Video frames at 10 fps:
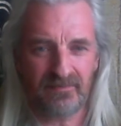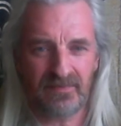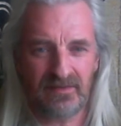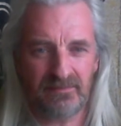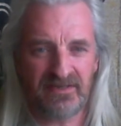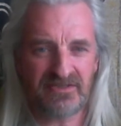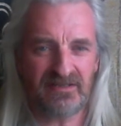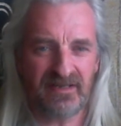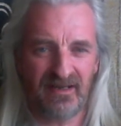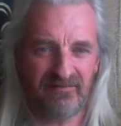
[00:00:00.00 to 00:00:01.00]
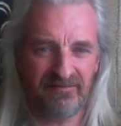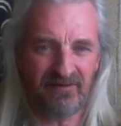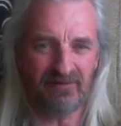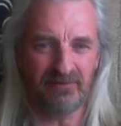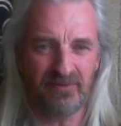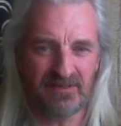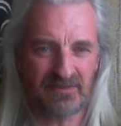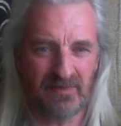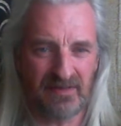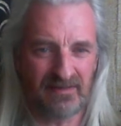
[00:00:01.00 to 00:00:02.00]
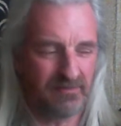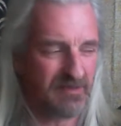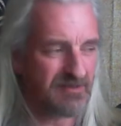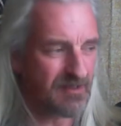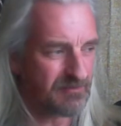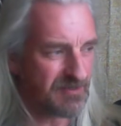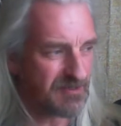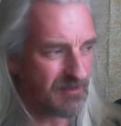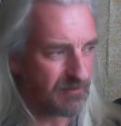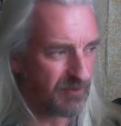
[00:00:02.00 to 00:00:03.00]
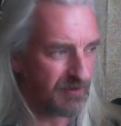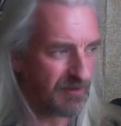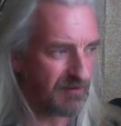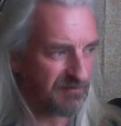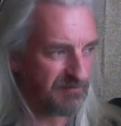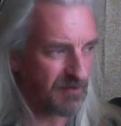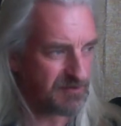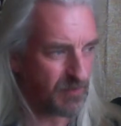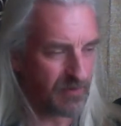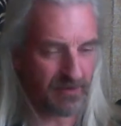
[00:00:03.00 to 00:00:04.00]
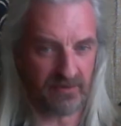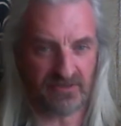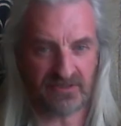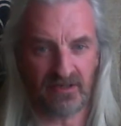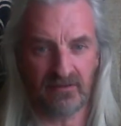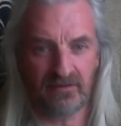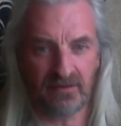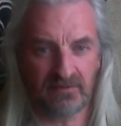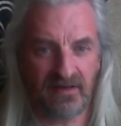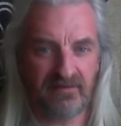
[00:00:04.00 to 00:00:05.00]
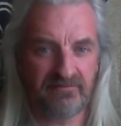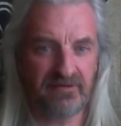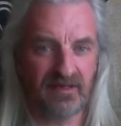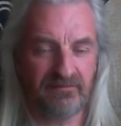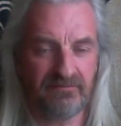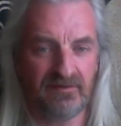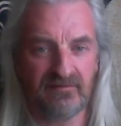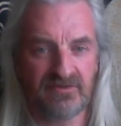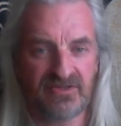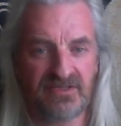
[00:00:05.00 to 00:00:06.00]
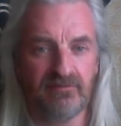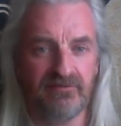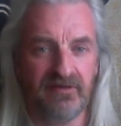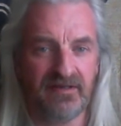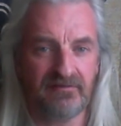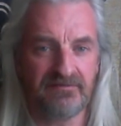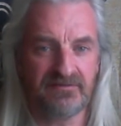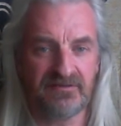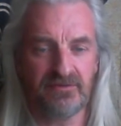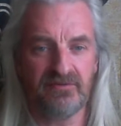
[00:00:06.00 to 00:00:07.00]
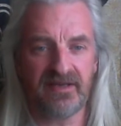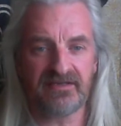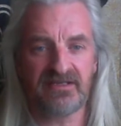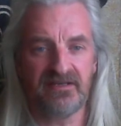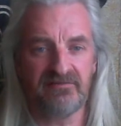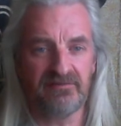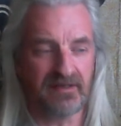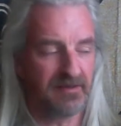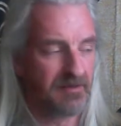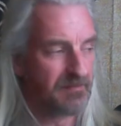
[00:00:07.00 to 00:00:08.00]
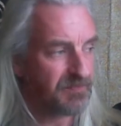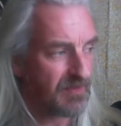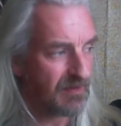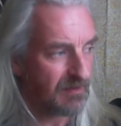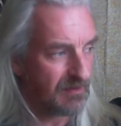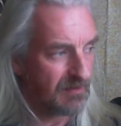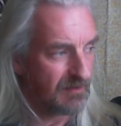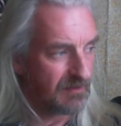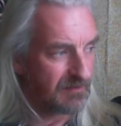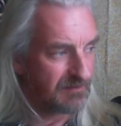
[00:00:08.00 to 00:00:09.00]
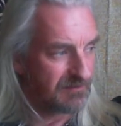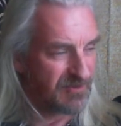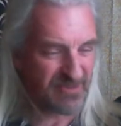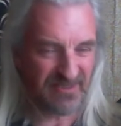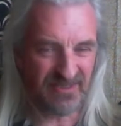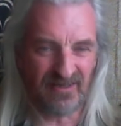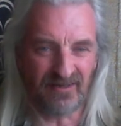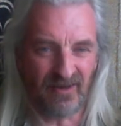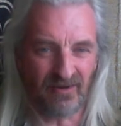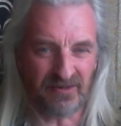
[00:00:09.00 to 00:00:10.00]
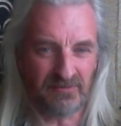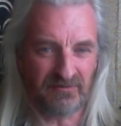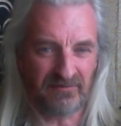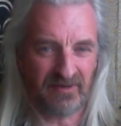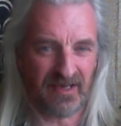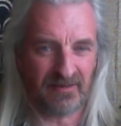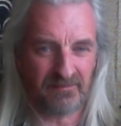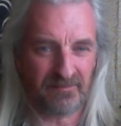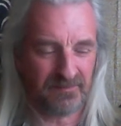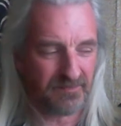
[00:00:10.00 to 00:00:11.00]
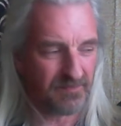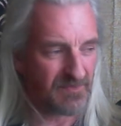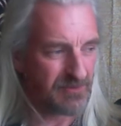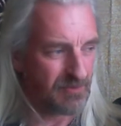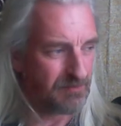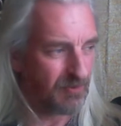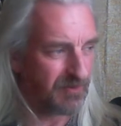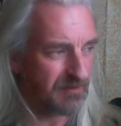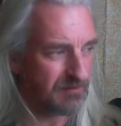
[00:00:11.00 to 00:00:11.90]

You're basically going, fuck off with your speed limits, I'll decide when I go fast, when I go slow. I'm clever enough and skillful enough to do that safely. There's a certain argument for that, to a point.